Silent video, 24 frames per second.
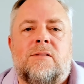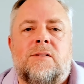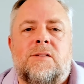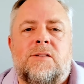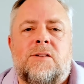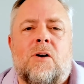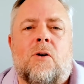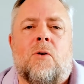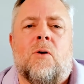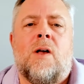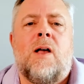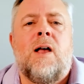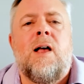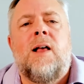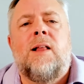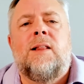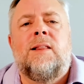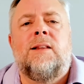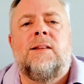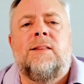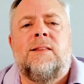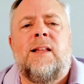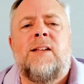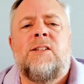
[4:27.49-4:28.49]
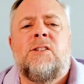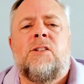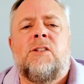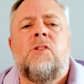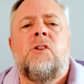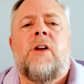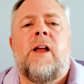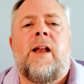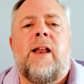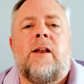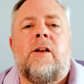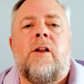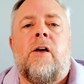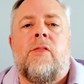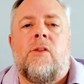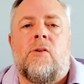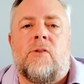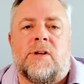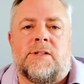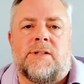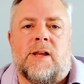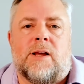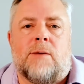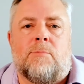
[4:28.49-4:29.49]
So let's look at another
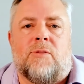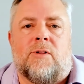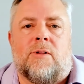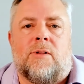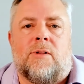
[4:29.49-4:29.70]
example.